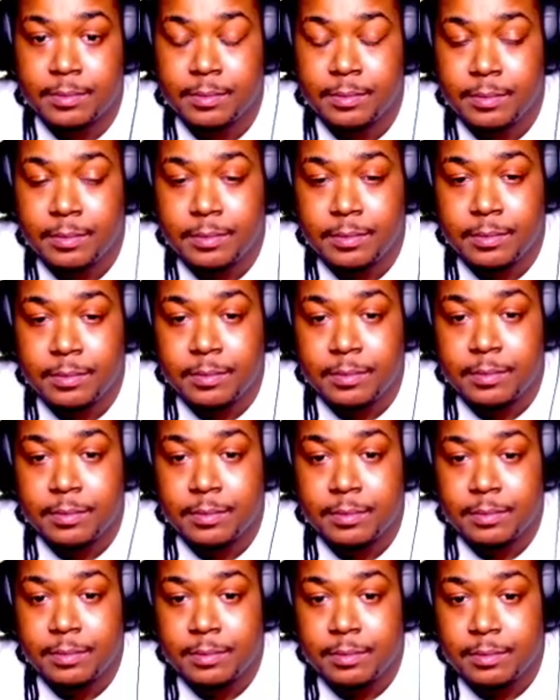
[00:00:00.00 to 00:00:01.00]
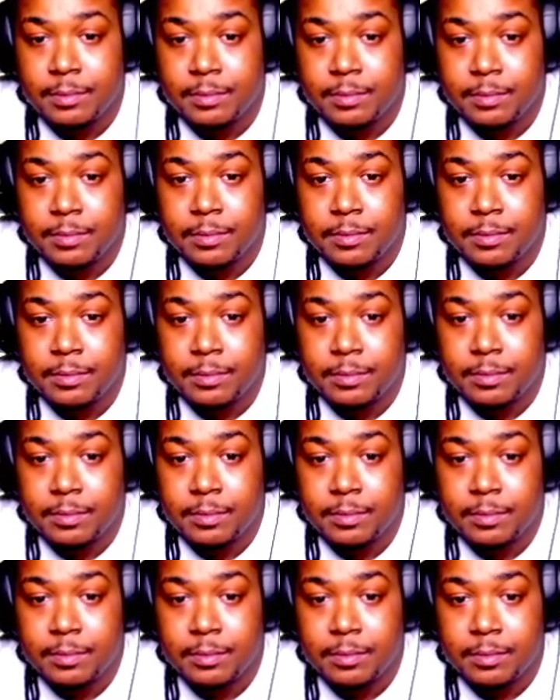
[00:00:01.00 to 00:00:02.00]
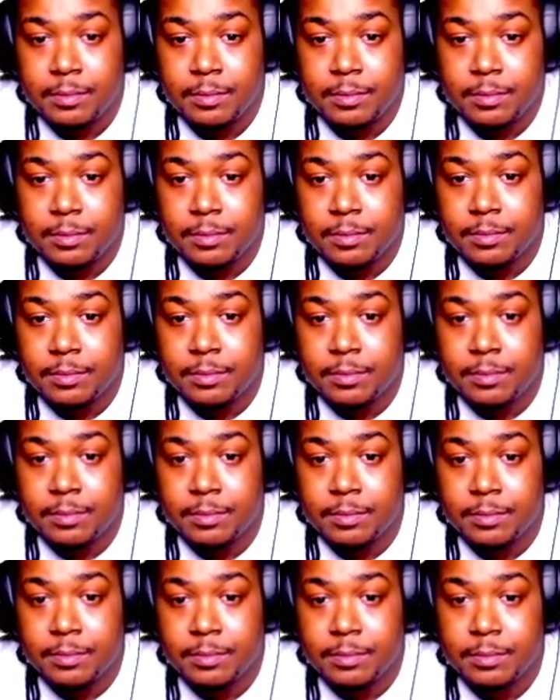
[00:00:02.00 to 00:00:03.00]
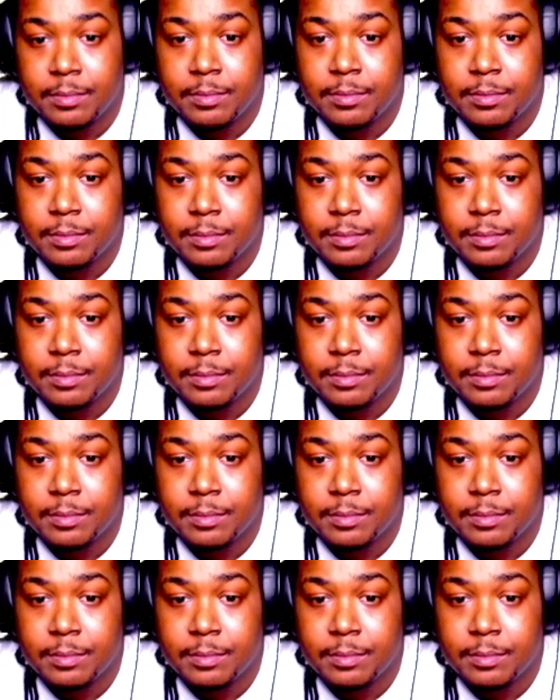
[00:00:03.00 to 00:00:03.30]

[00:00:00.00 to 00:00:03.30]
The person shown says nothing.